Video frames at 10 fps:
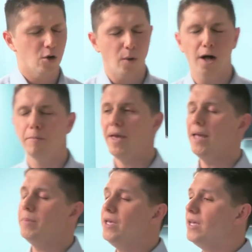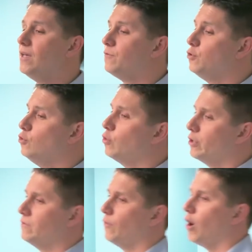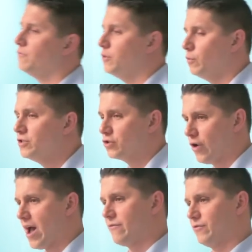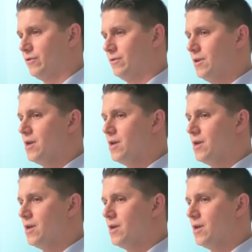Well, maybe if you were involved in witchcraft.